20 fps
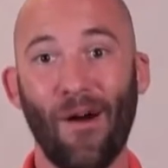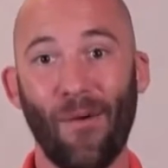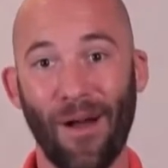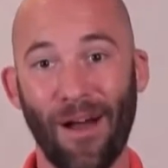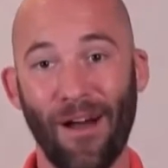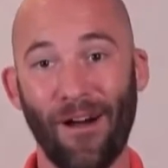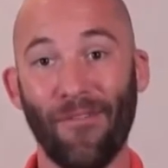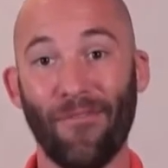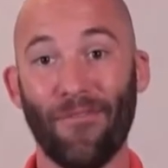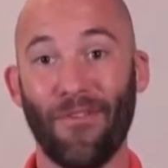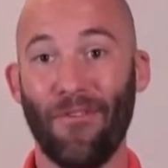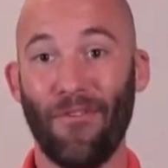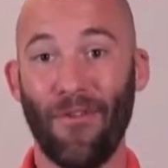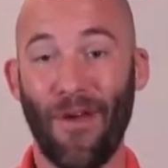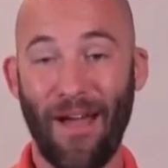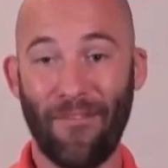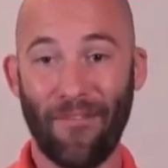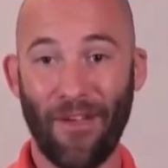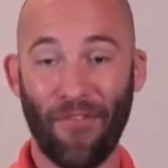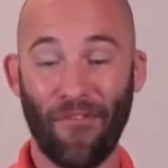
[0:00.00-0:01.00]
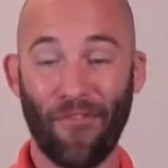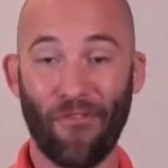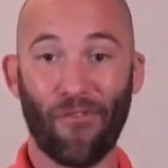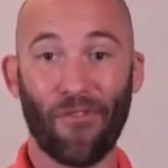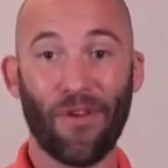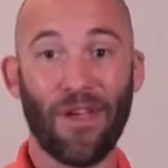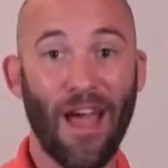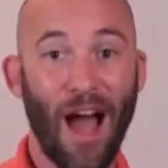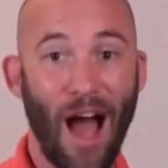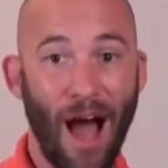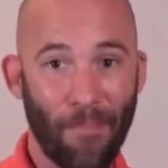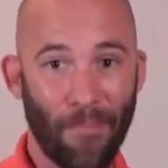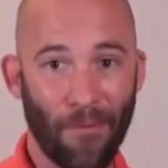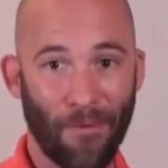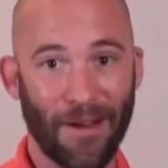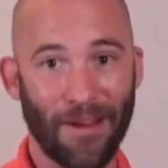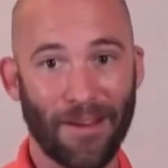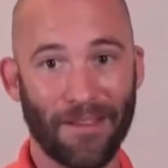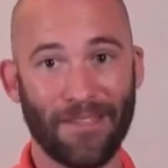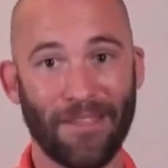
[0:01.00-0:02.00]
Well, if you have a free
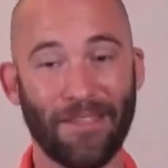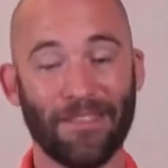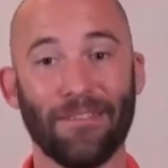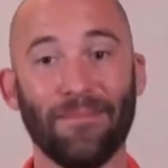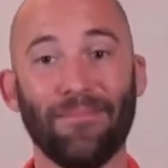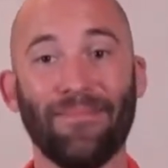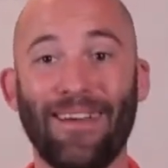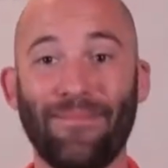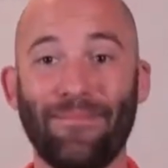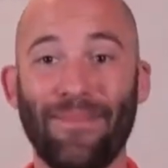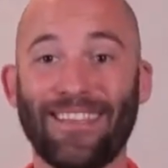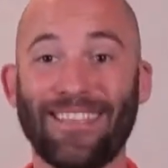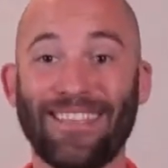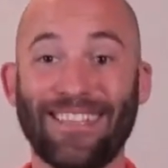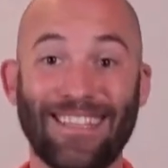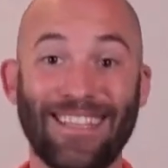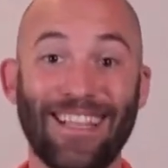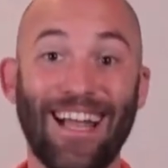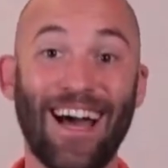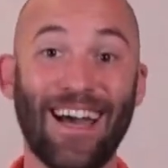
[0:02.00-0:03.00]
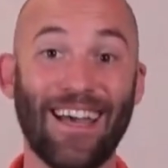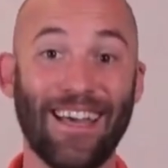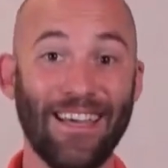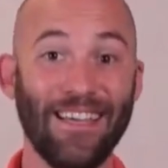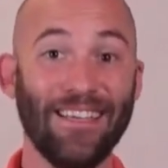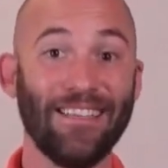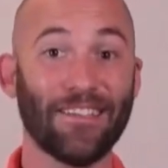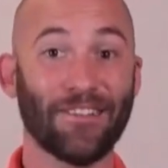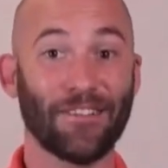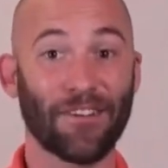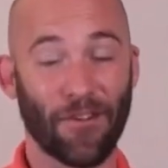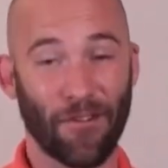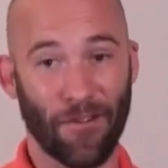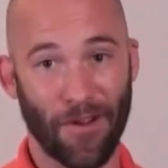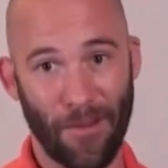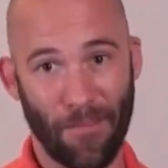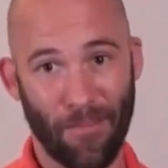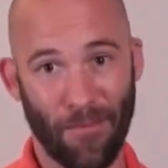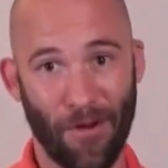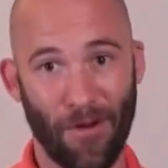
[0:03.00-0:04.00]
operating system, that makes it a lot easier to
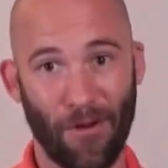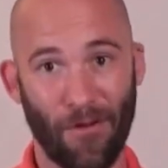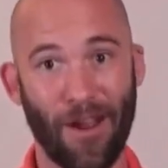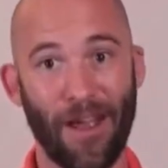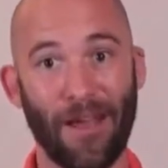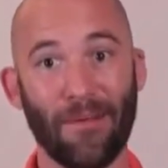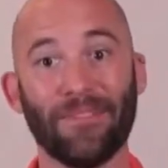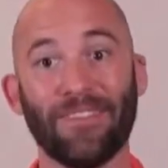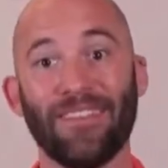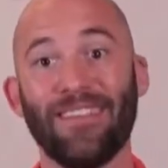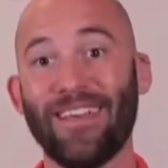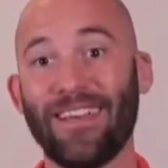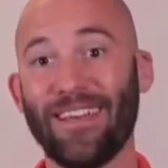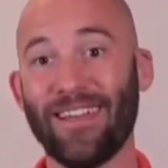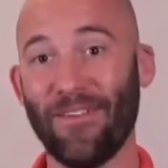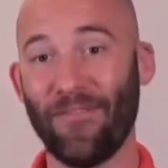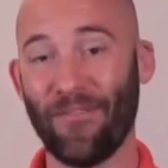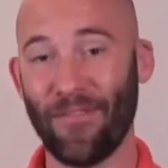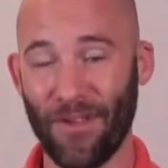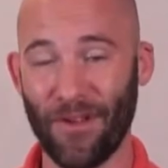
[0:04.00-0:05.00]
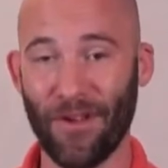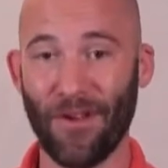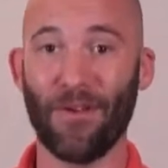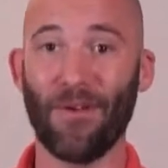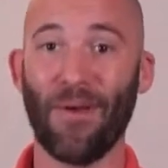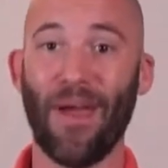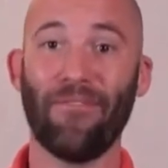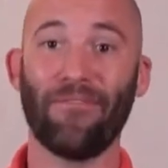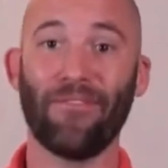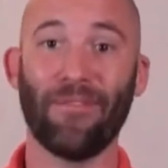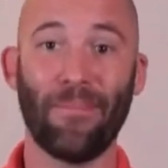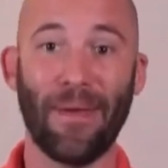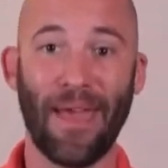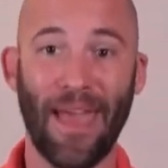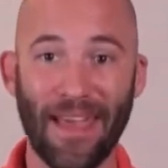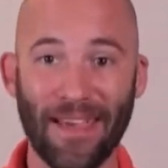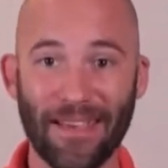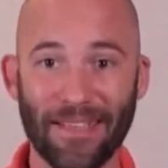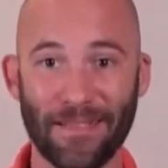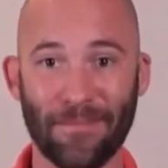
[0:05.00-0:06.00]
create programs than if, you know, you have to
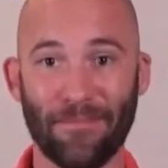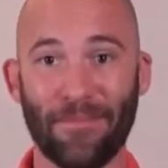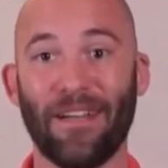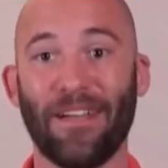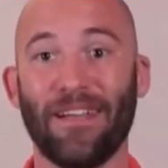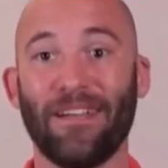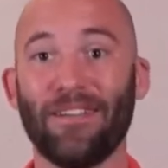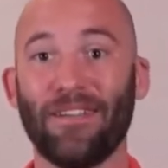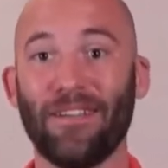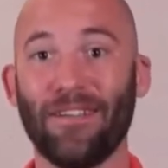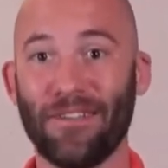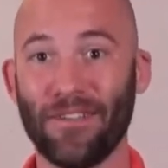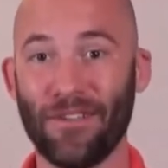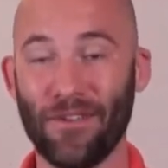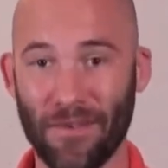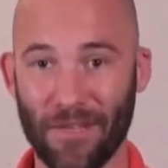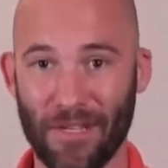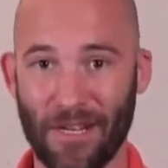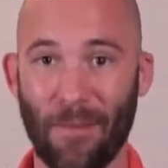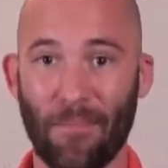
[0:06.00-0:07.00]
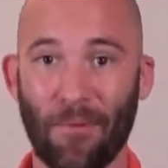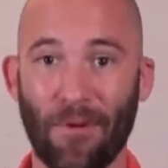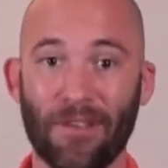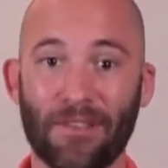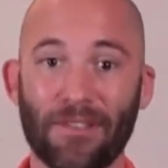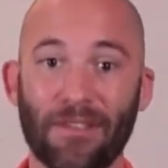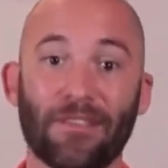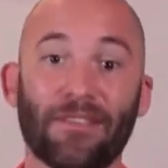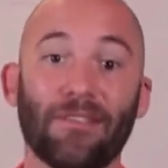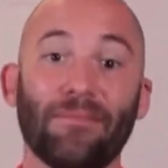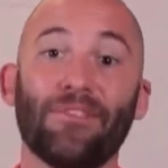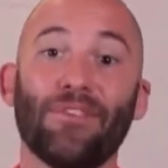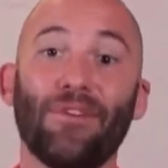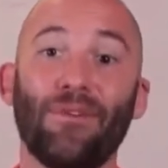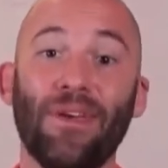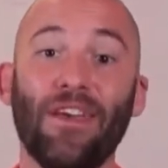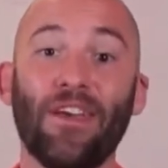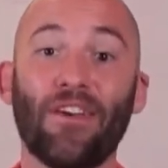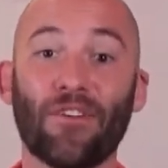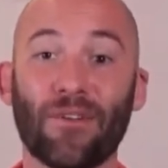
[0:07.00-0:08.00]
pay somebody to use an operating system.
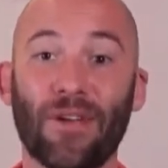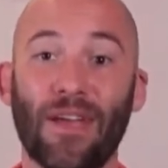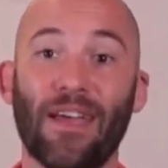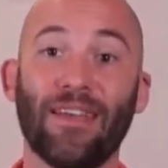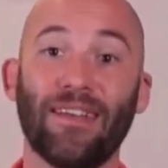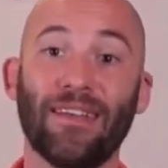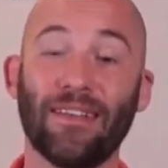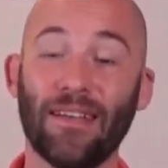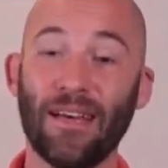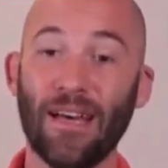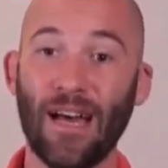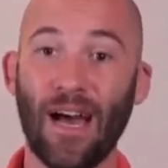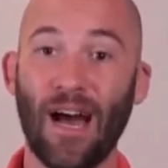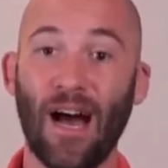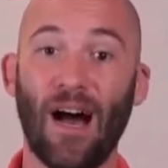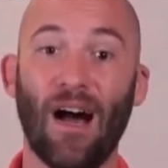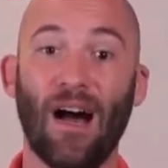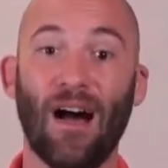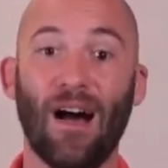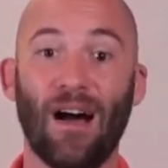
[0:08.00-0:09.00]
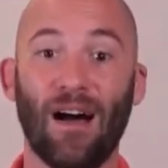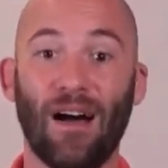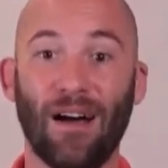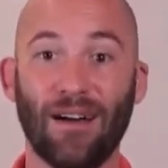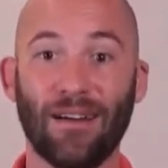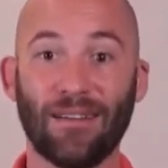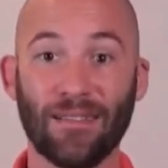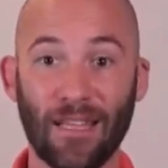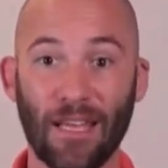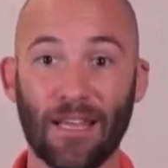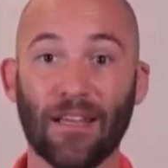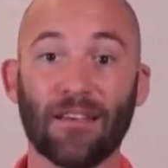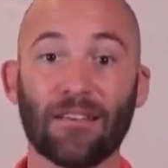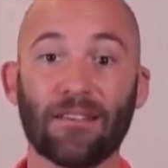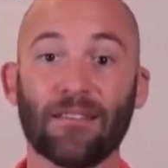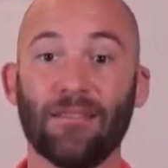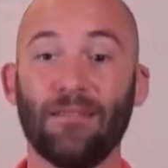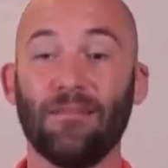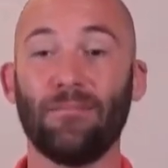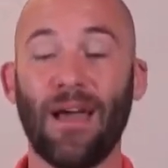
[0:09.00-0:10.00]
So he created
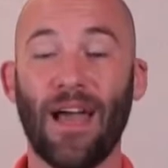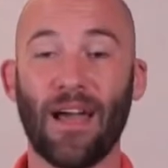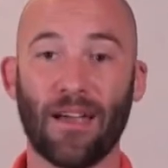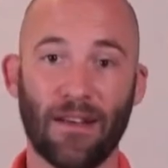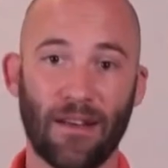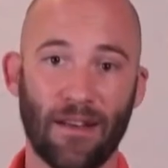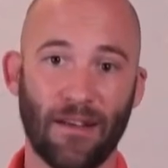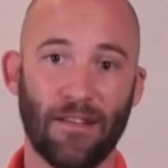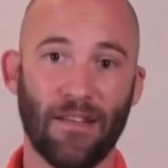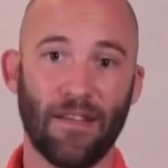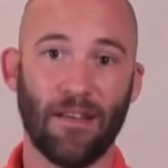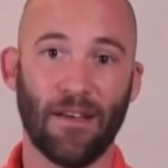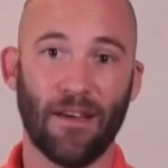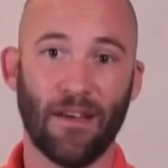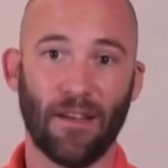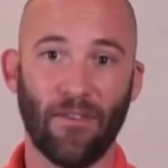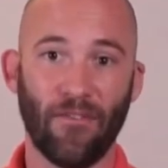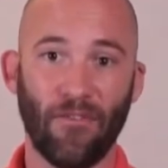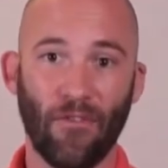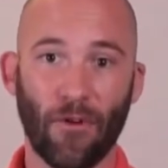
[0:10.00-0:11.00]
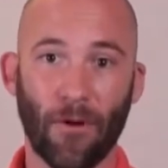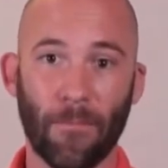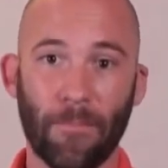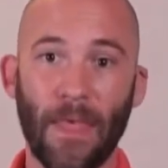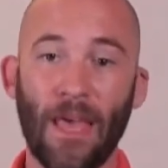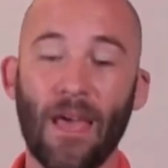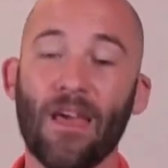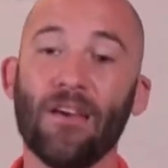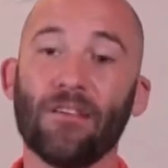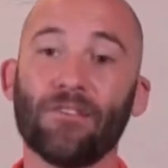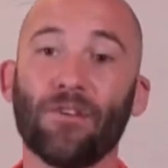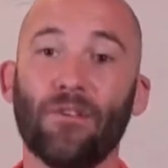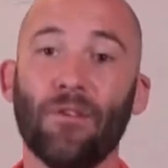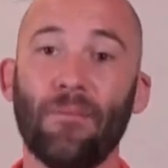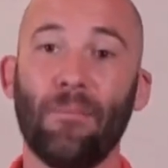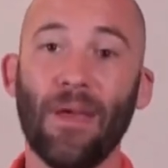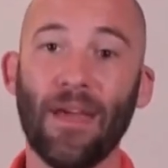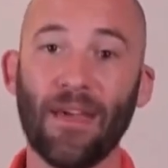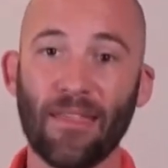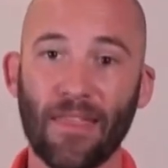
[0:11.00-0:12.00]
Linux back in 1994. So
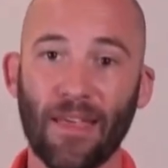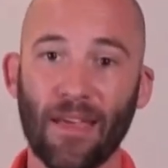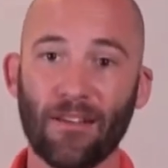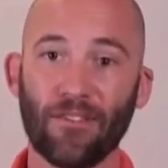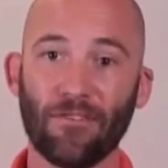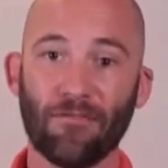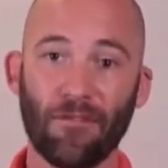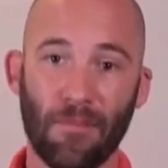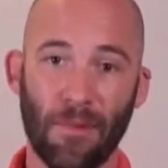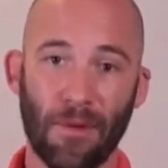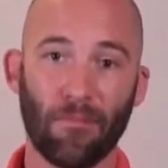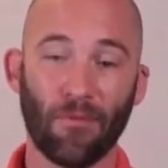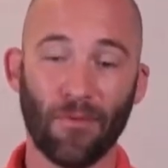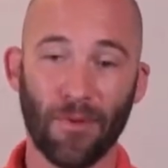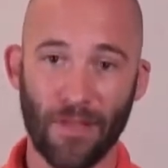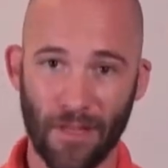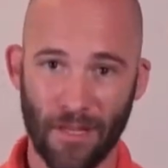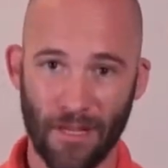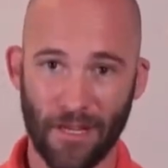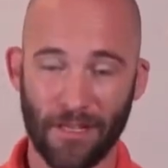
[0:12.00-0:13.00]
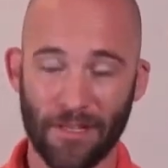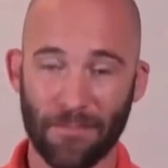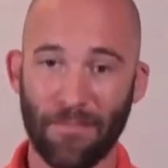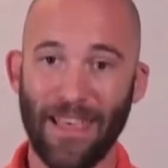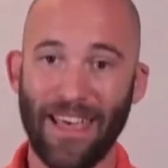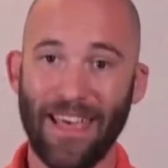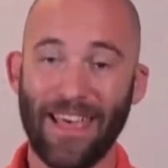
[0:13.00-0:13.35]
the big thing to remember with Linux